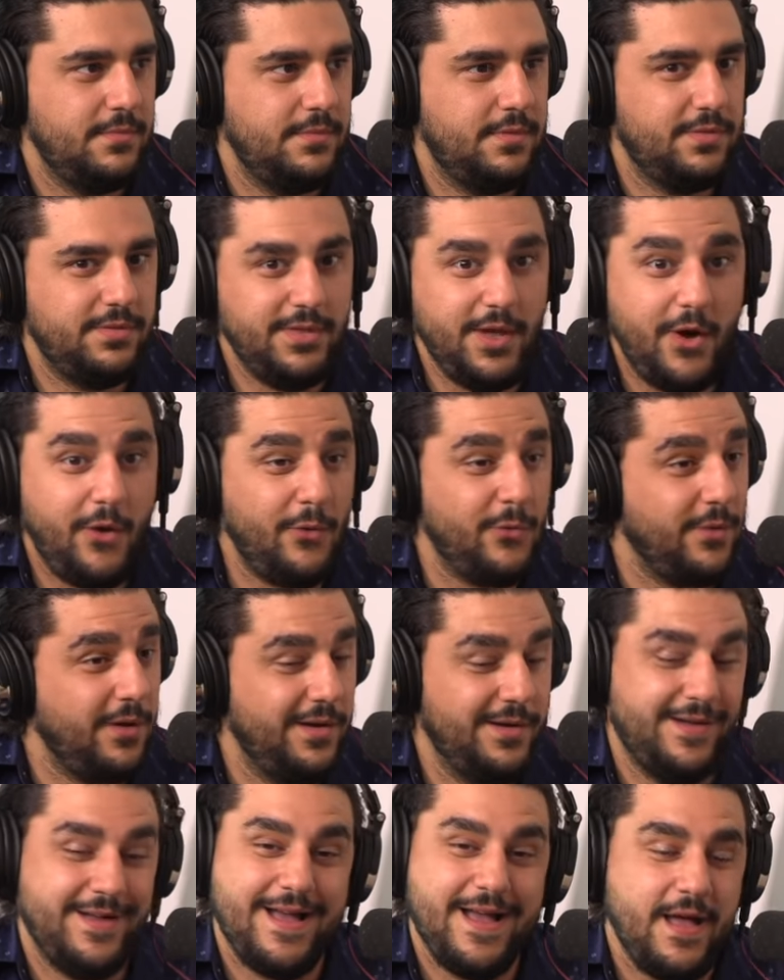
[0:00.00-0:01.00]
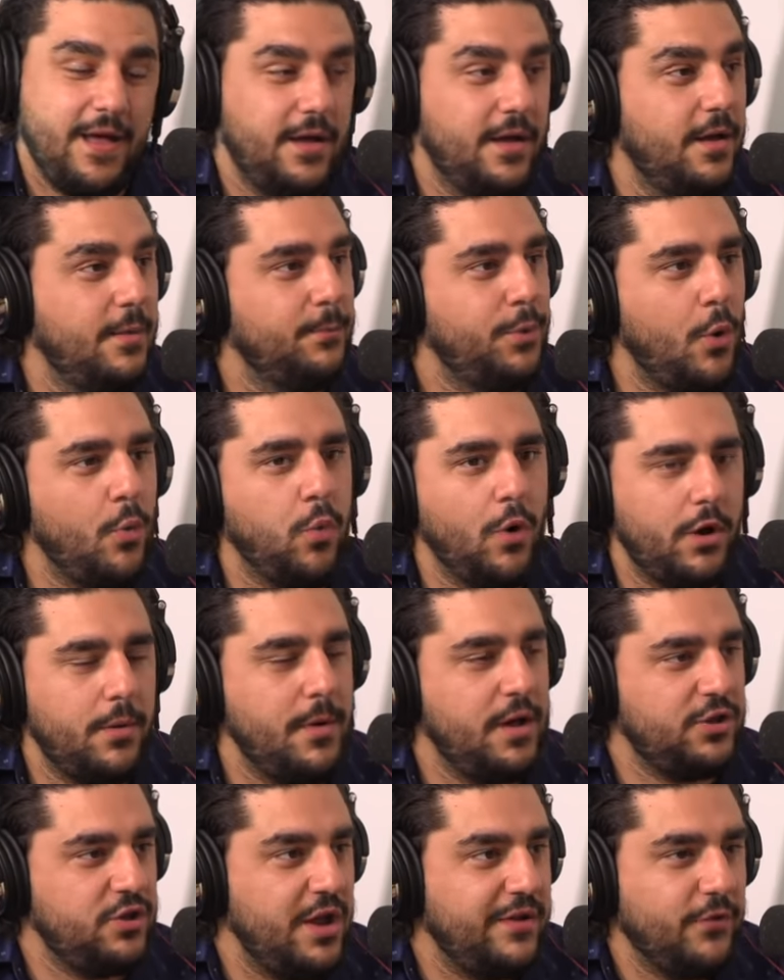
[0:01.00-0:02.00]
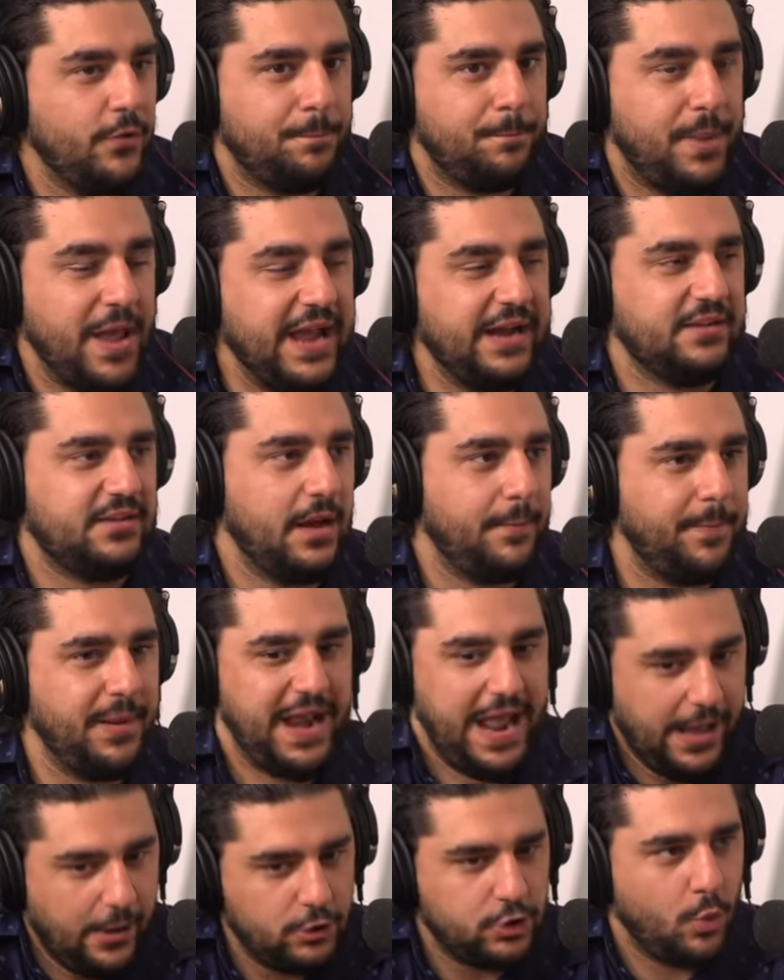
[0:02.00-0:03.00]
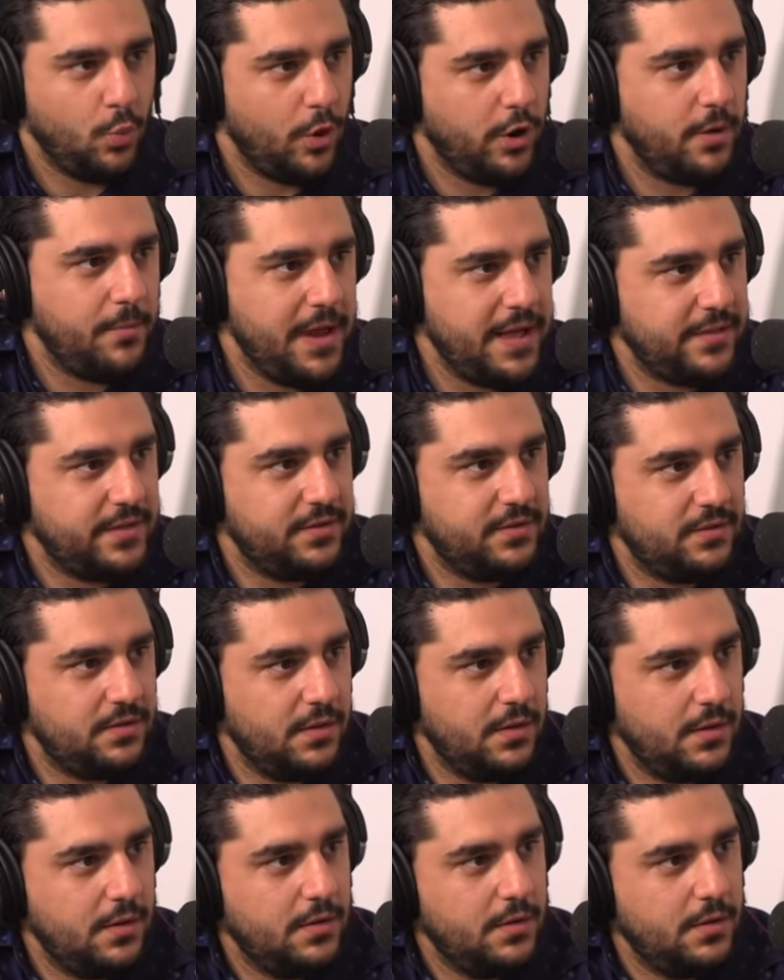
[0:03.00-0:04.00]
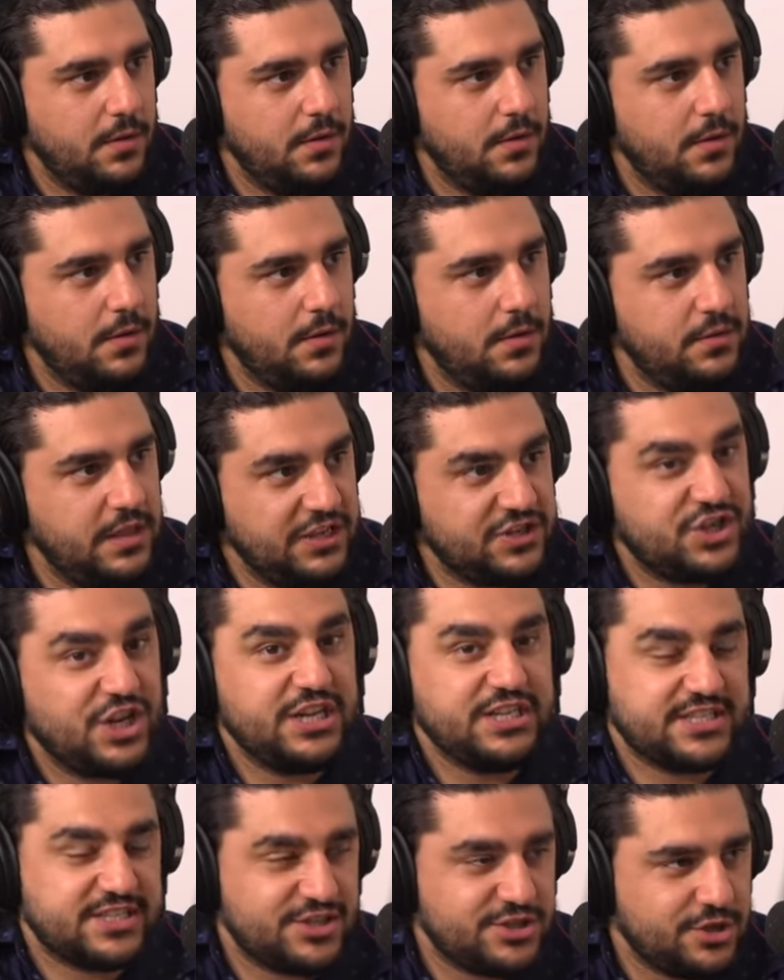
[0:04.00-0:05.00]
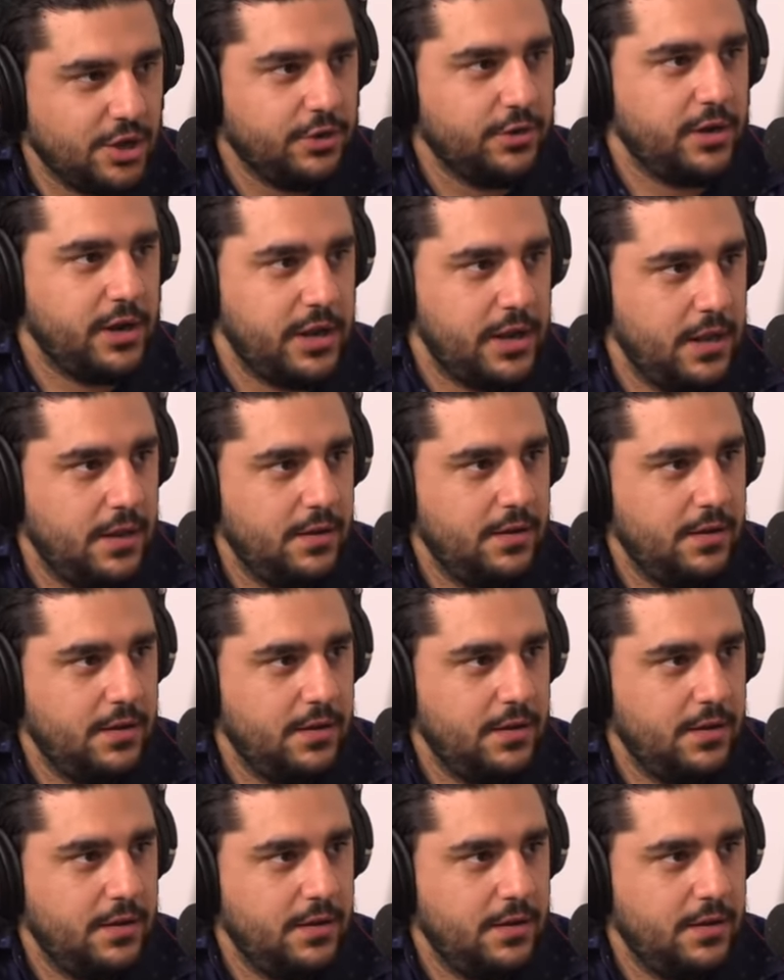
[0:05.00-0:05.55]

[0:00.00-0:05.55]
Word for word: Like, no, bro, watermelon. You ever picked up and held a watermelon? That shit is sturdy.